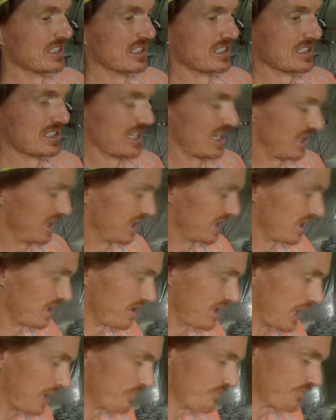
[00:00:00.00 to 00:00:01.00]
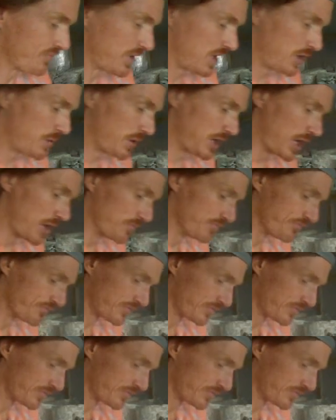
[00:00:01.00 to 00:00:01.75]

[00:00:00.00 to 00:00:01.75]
Sorry. Okay, here we go.